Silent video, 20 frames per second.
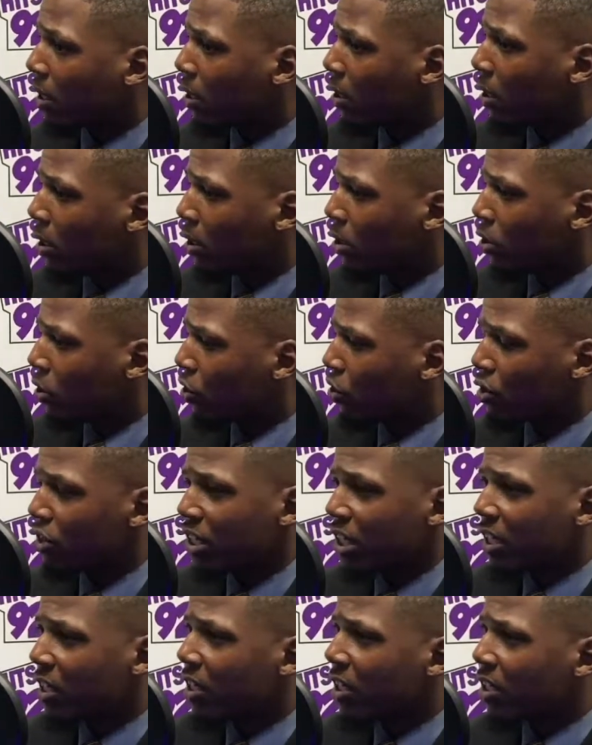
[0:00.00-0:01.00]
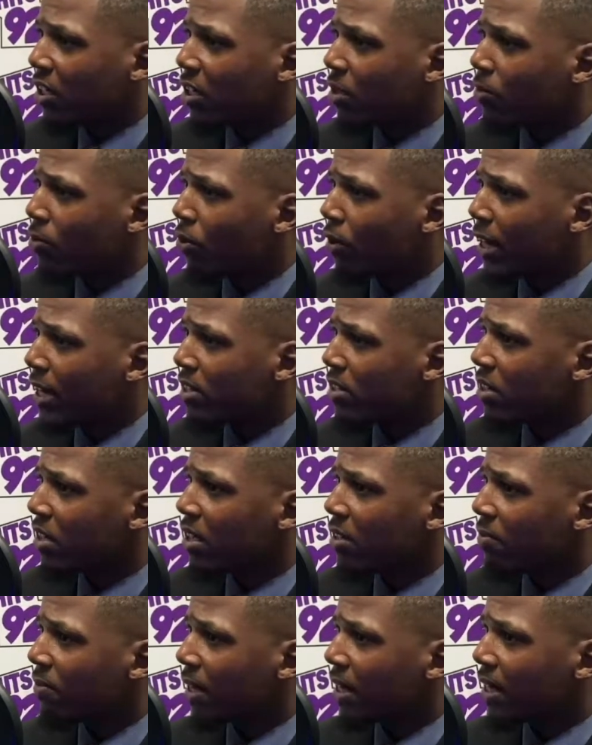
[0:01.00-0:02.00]
you just get good enough grades, you
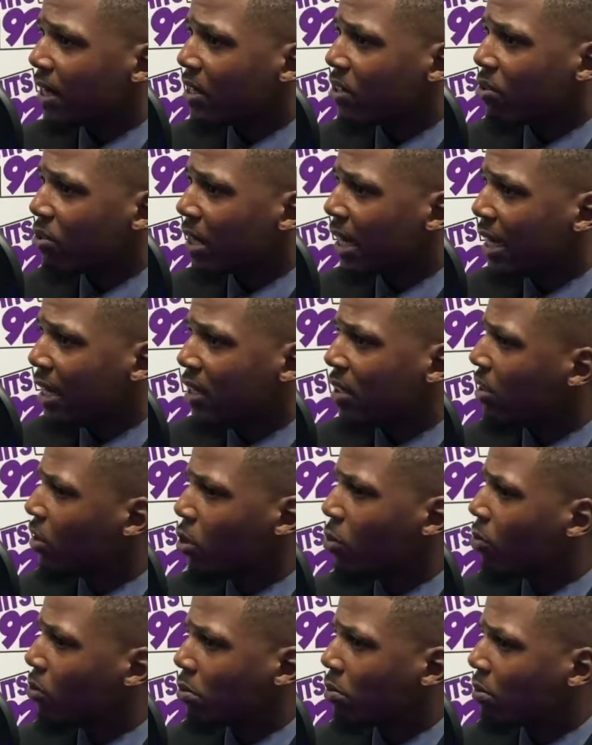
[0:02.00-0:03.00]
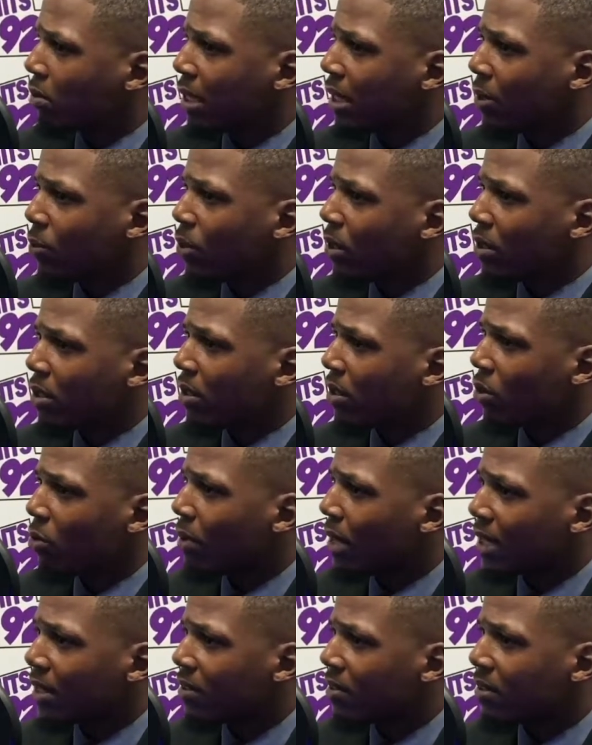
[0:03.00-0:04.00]
get financial aid. No, it wasn't.
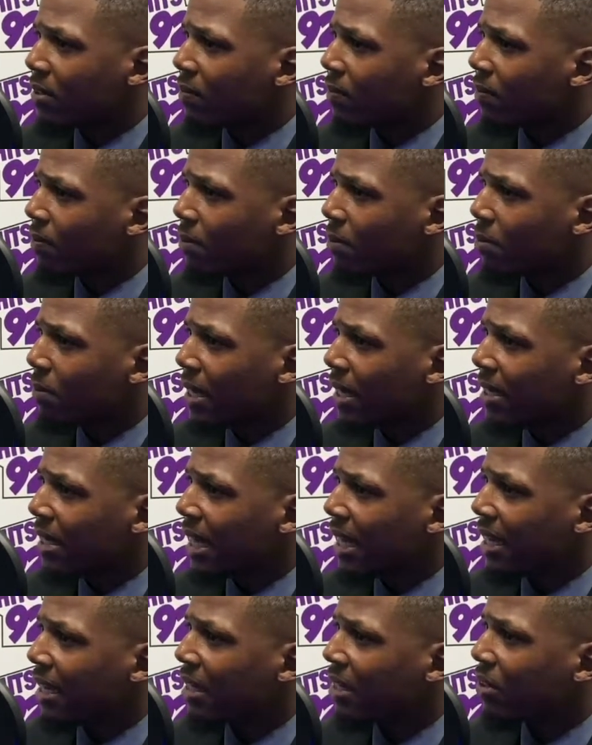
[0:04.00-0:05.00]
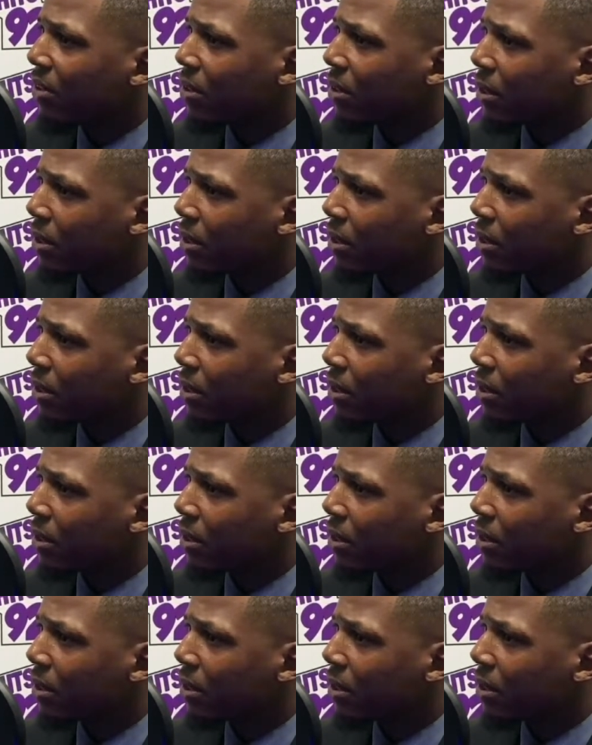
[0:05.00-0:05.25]
Nobody made that clear to us.